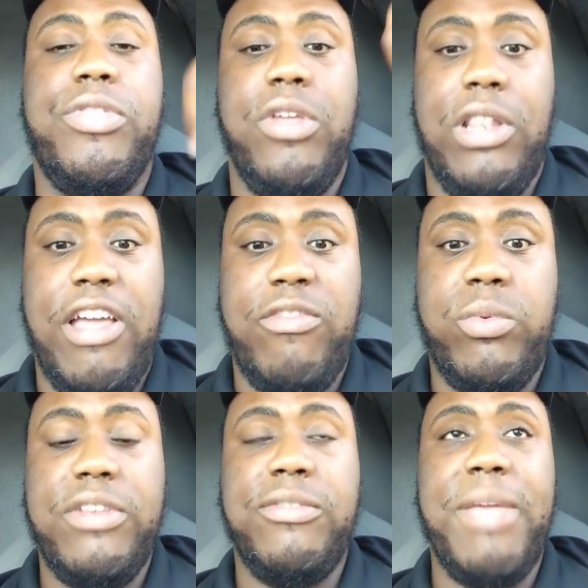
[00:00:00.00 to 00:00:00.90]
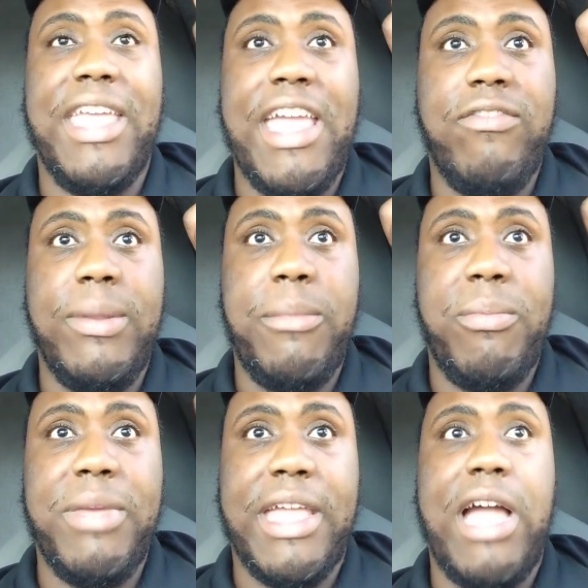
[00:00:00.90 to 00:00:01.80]
with your loved ones, make every
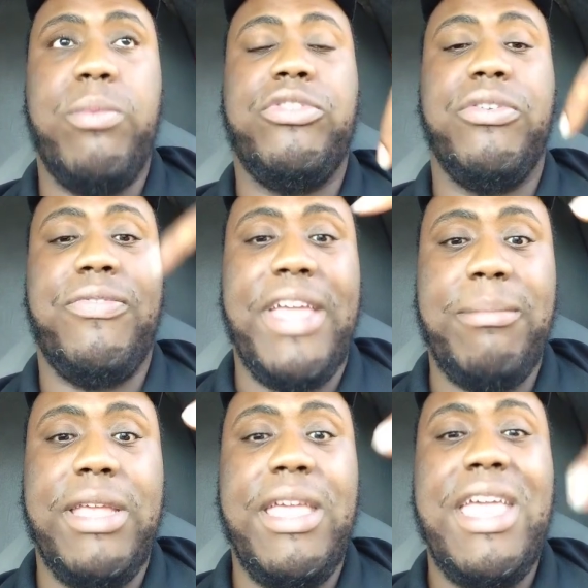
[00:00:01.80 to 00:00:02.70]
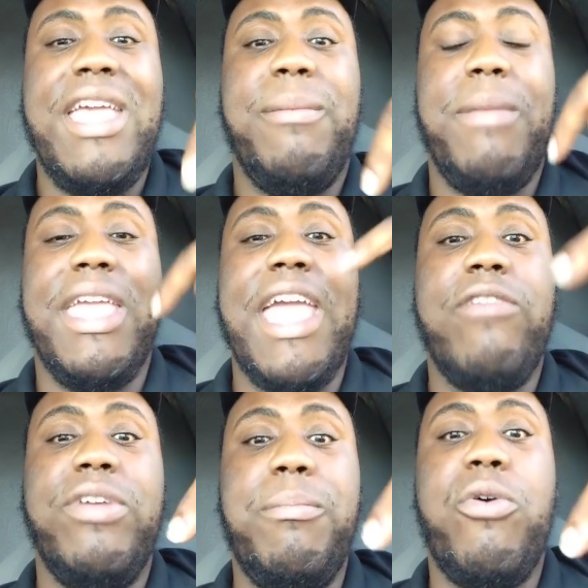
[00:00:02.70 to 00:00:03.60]
moment count with your family, make
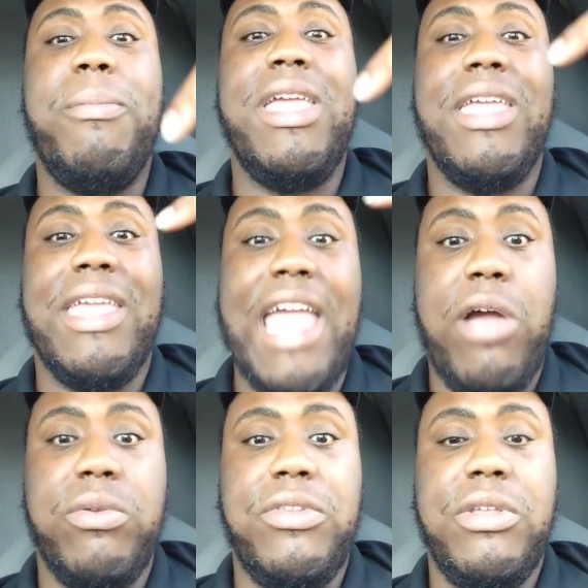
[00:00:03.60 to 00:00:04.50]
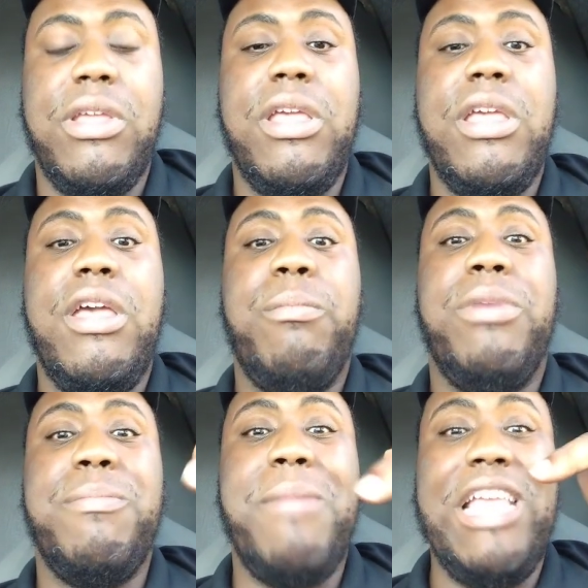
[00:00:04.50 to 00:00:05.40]
every moment count,
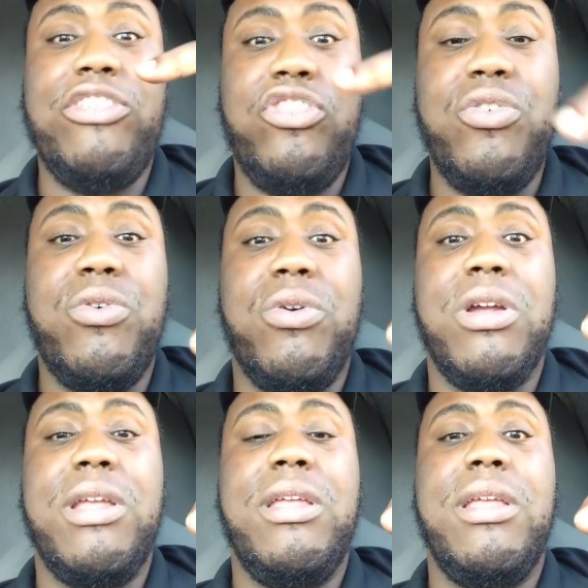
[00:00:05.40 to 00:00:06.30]
but make sure